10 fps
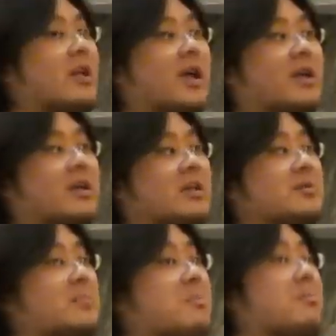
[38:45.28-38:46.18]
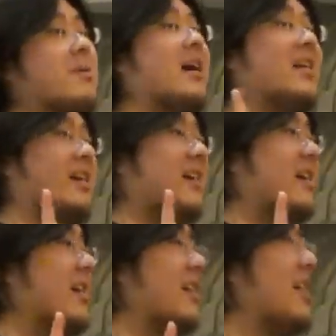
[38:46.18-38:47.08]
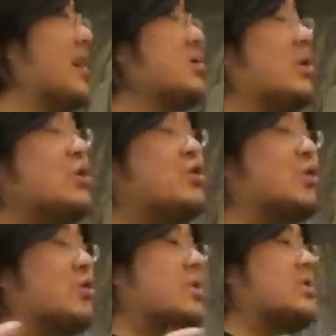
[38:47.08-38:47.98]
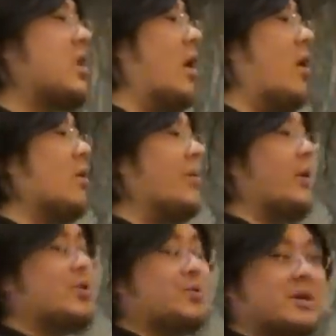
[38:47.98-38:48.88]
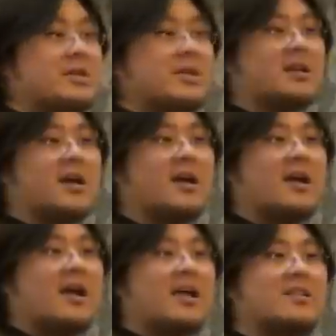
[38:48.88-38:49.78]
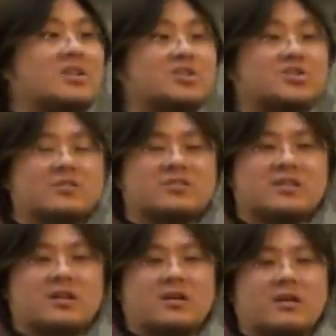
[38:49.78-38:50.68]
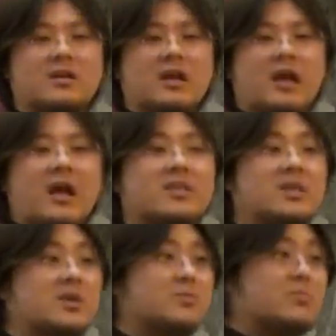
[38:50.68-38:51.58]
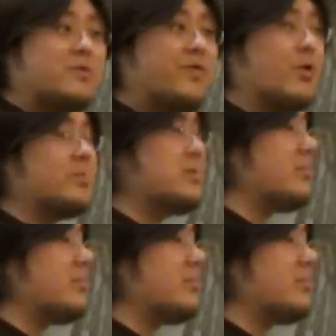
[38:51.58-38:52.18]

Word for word: like, Imam Malik. So he journeys all the way to Medina, and then he starts studying. And then he reforms